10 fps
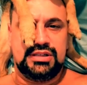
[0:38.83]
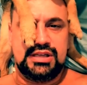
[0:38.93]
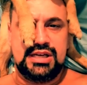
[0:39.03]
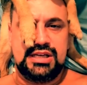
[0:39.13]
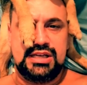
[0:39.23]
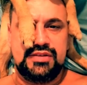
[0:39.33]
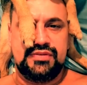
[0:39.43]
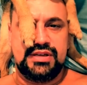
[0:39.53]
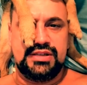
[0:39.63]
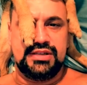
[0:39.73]
And leave
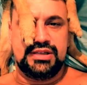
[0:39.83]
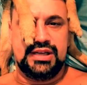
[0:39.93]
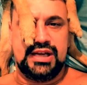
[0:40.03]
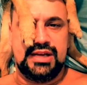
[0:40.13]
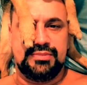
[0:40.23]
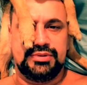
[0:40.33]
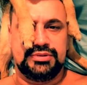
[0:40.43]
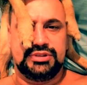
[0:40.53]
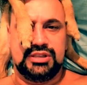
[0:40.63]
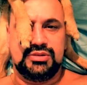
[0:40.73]
it in the cab.
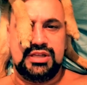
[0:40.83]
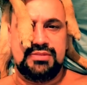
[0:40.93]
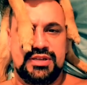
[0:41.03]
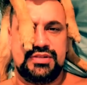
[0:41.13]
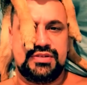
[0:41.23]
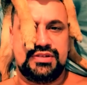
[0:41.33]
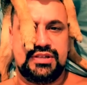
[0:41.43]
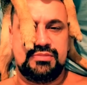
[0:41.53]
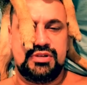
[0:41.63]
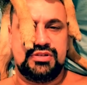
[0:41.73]
So he must have
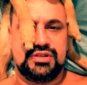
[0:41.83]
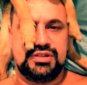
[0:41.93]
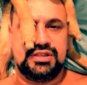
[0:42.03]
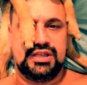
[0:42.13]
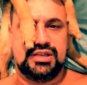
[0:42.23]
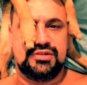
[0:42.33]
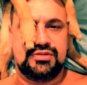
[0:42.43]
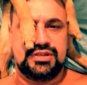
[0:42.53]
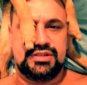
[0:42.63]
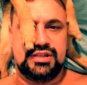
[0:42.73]
seen me trying to get
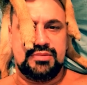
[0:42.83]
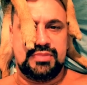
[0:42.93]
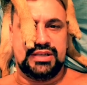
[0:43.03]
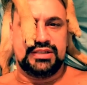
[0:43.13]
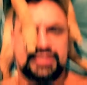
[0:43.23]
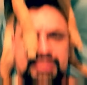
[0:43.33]
undressed in the back of